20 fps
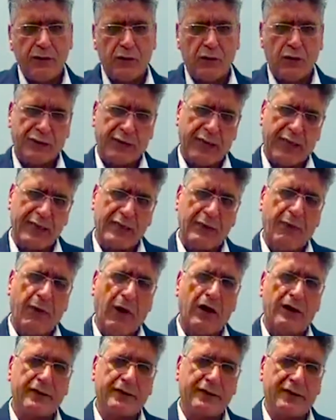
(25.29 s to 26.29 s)
to take
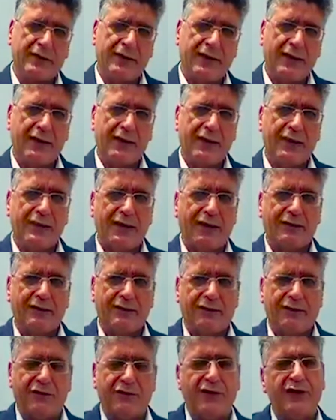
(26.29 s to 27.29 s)
part in a
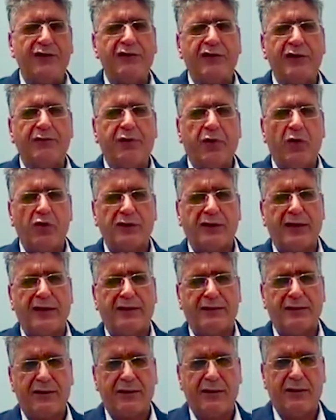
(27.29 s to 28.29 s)
very
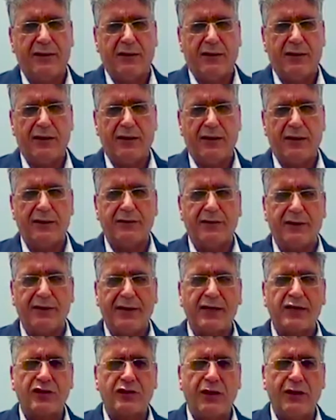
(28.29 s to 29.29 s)
important
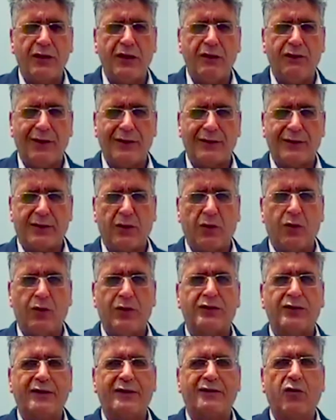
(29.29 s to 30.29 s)
international event
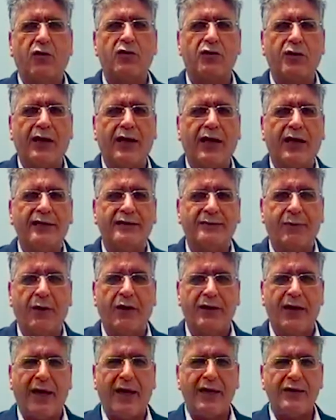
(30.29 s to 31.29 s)
which is organized by
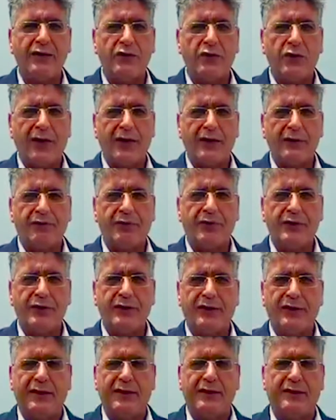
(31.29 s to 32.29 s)
AUAP
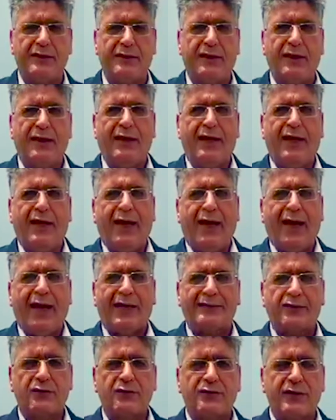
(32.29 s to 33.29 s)
in
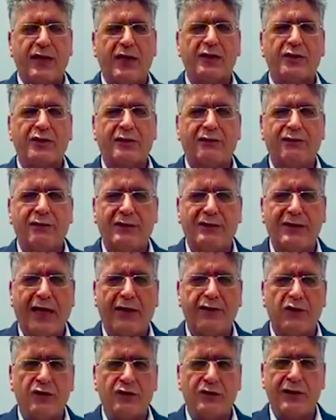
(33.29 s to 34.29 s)
association with
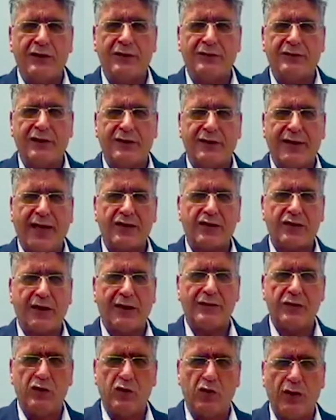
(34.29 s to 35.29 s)
Daffodil
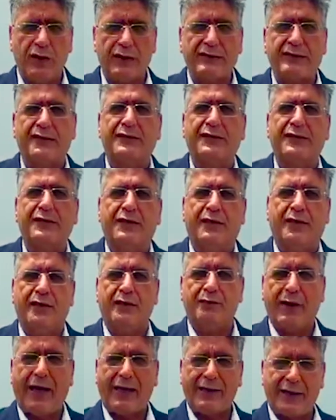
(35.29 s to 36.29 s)
International University in
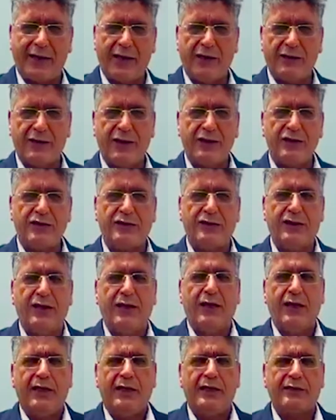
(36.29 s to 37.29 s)
Bangladesh.
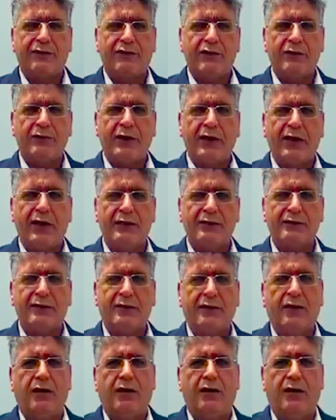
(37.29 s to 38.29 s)
It will be held
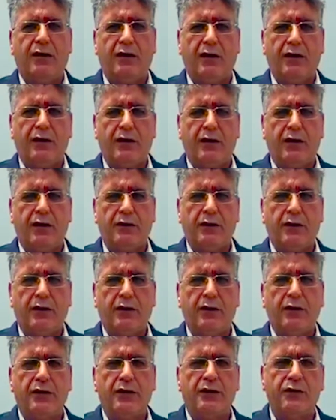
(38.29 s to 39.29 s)

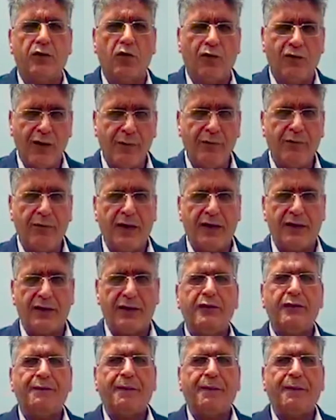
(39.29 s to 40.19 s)
in November,